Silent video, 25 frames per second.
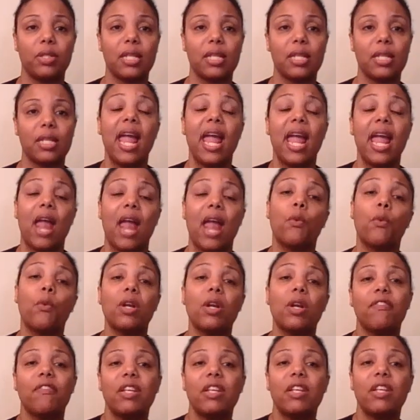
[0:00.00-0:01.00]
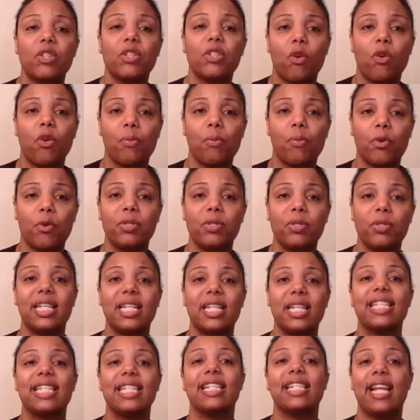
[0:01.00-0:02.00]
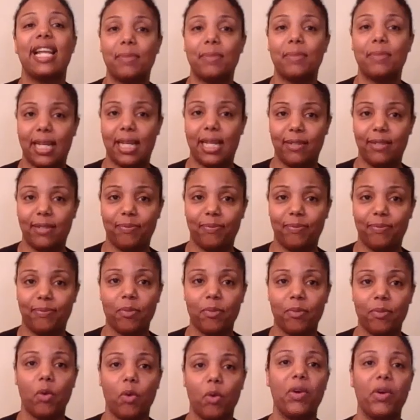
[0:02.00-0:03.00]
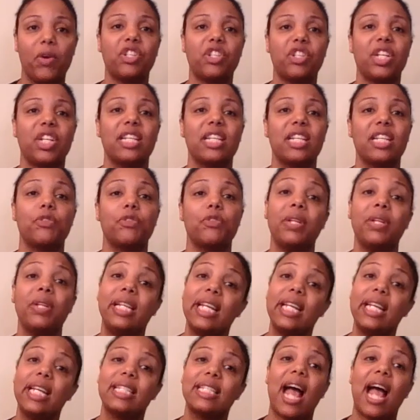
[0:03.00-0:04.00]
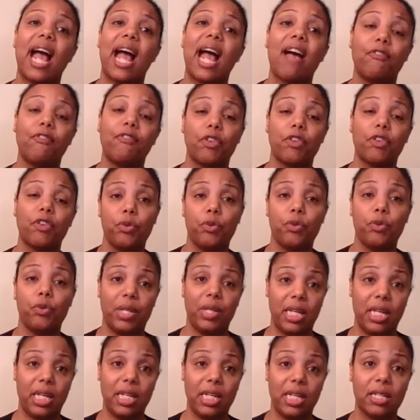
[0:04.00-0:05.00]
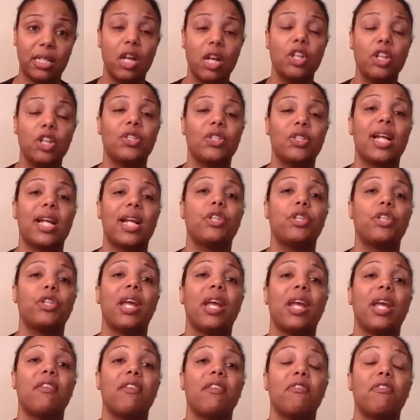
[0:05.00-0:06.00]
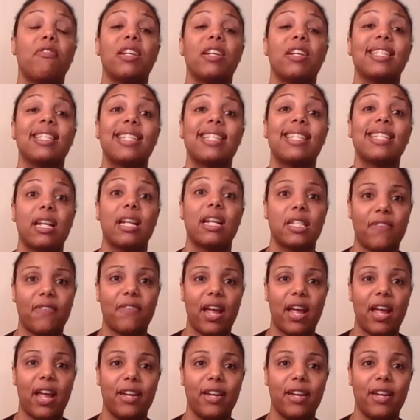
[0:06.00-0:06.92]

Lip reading: And one of these hormones is leptin, which is released after you eat so that you can feel satisfied.